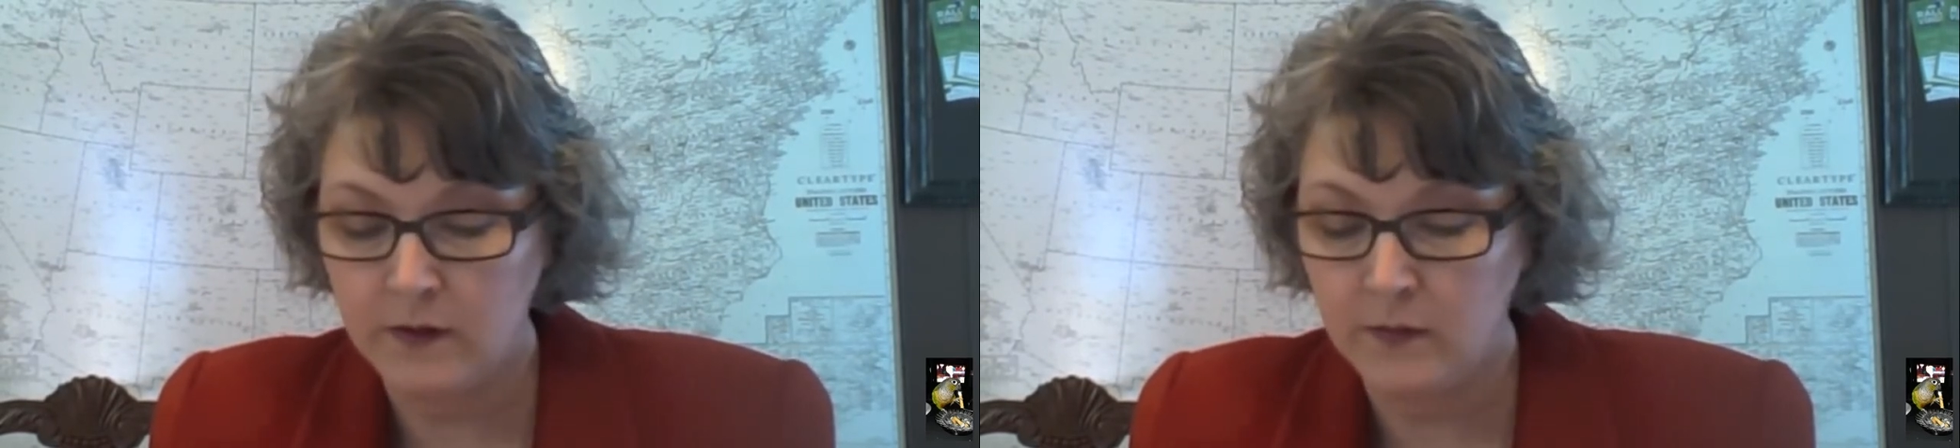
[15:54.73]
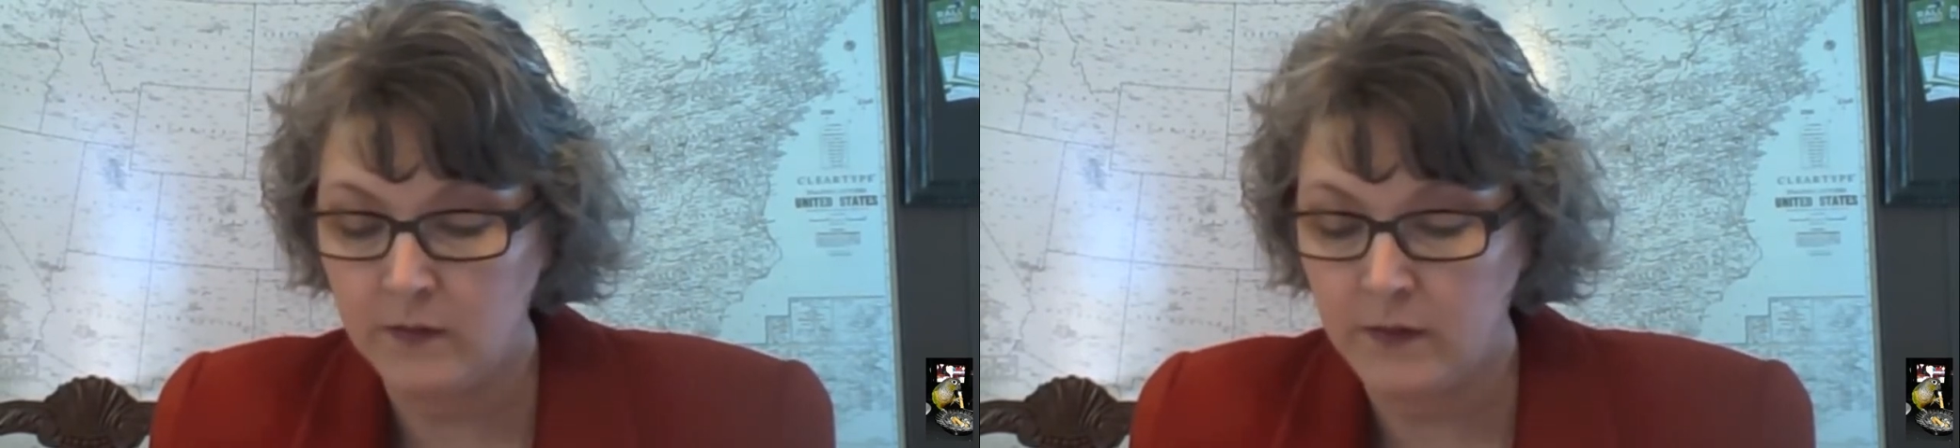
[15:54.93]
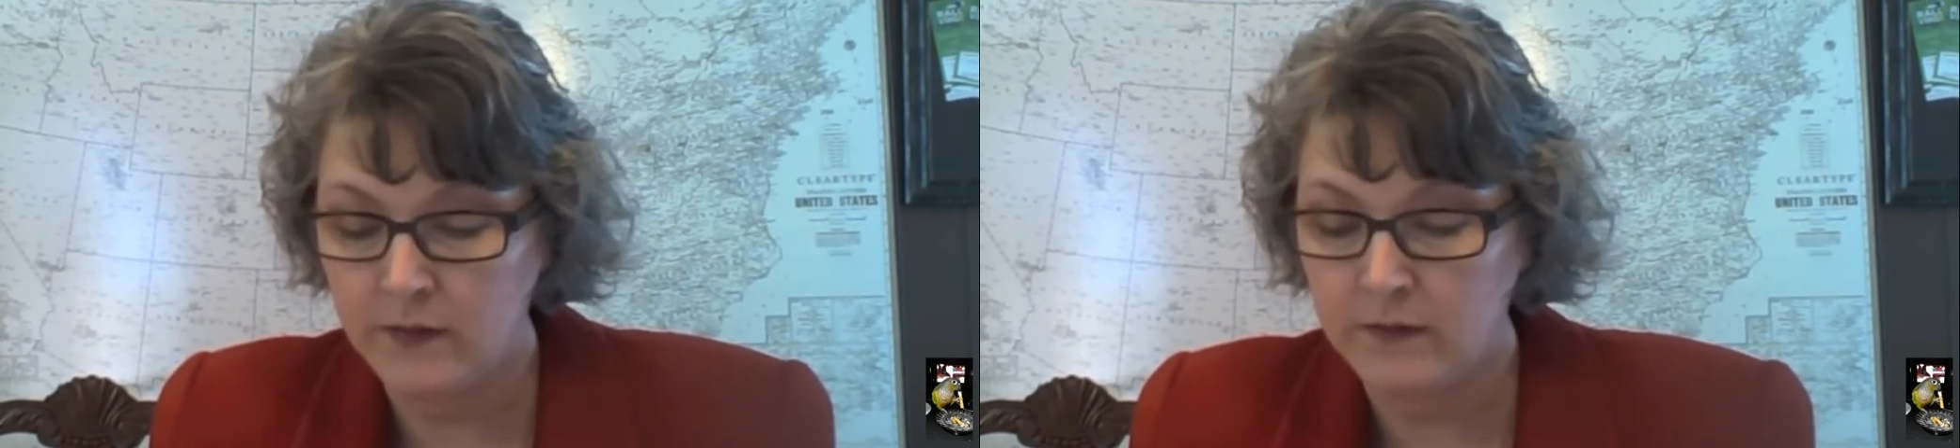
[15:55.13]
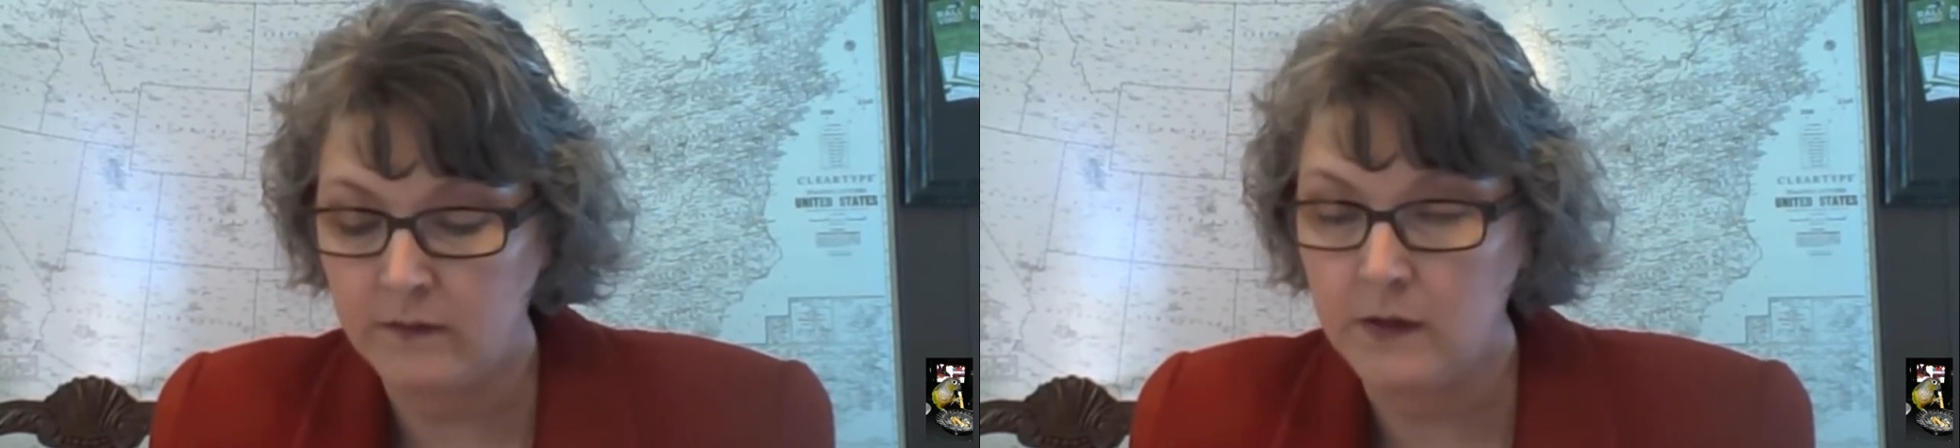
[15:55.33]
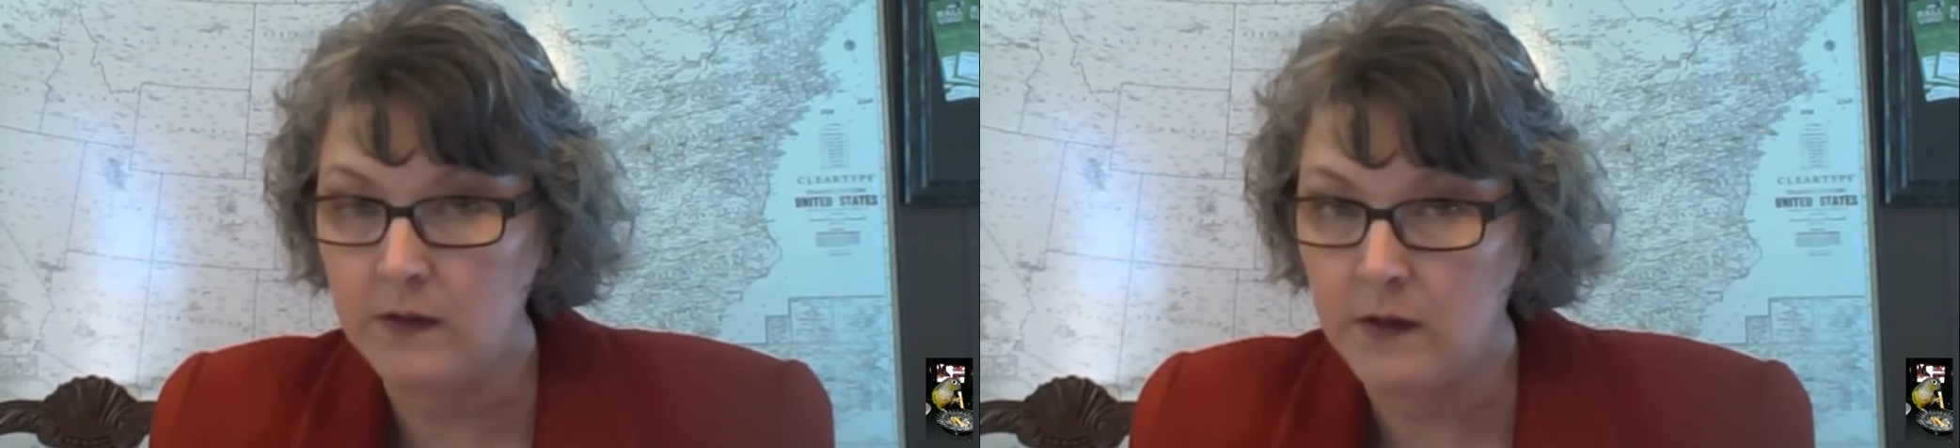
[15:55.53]
relatively
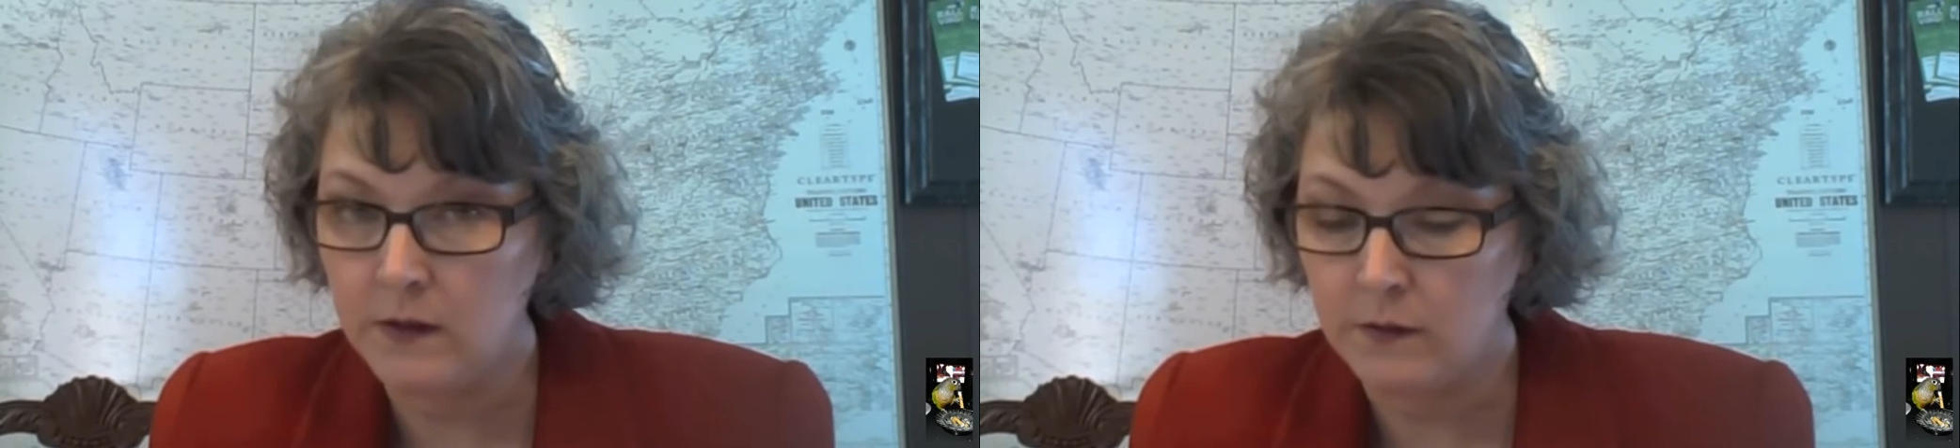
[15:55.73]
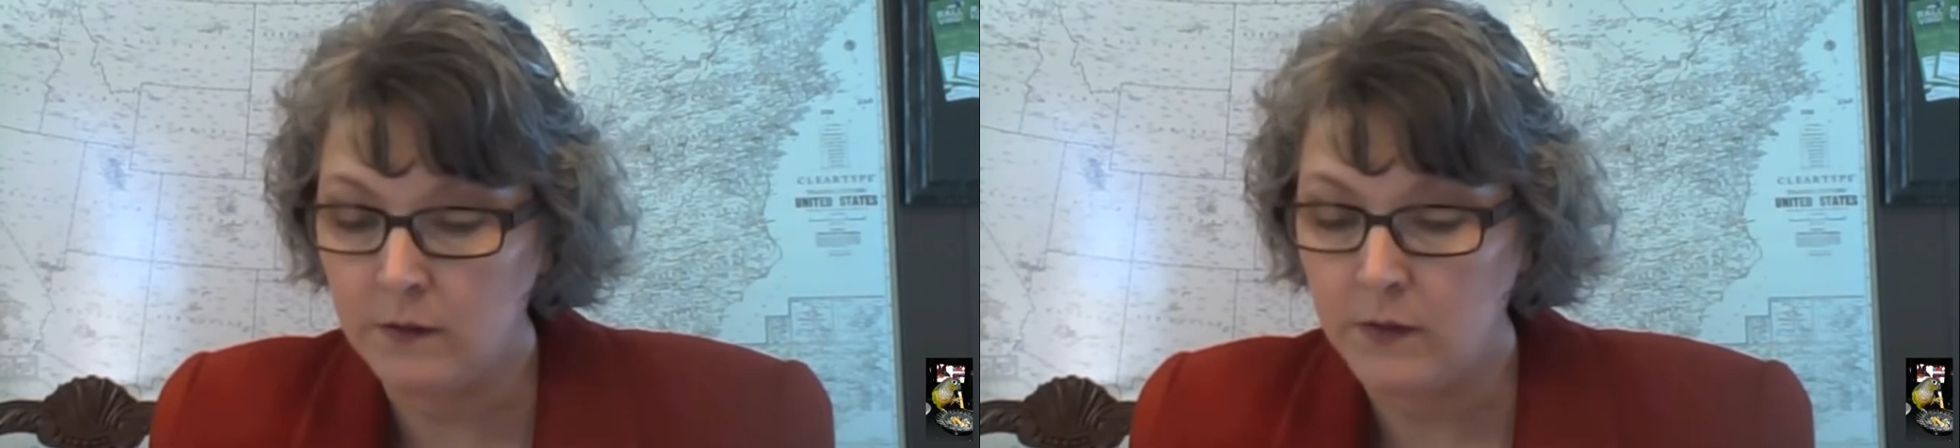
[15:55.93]
low